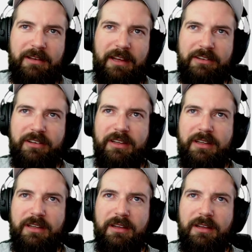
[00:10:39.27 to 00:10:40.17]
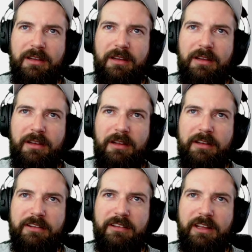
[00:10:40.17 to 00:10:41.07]
Actually, I'll
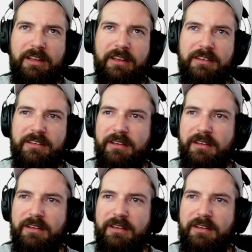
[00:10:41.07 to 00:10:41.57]
just delete this.